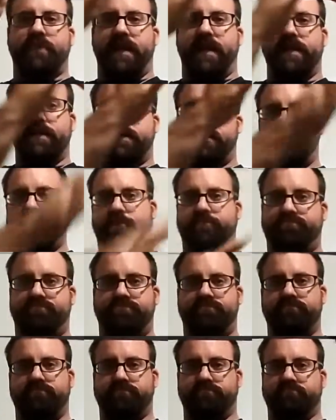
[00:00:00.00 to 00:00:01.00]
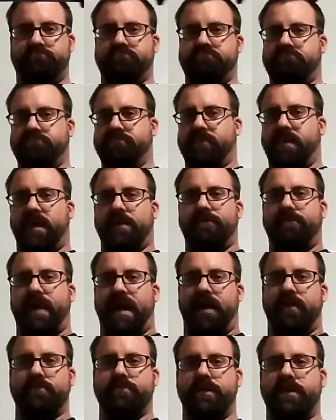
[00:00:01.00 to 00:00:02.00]
It's
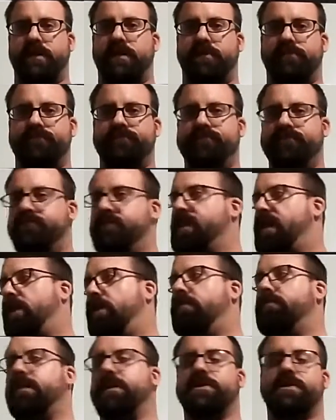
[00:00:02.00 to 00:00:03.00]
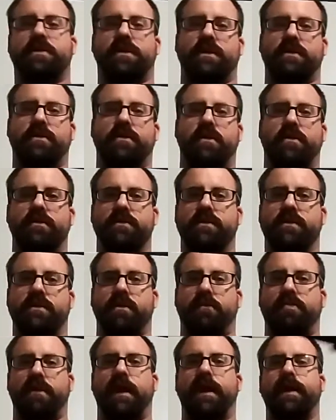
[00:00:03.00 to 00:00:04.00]
about, almost as long as
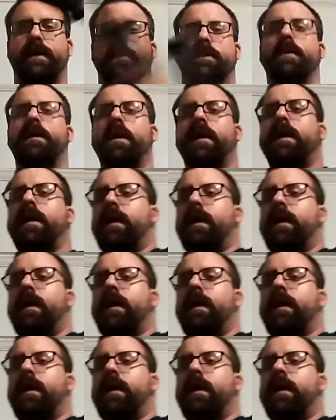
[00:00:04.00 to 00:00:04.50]
the blade.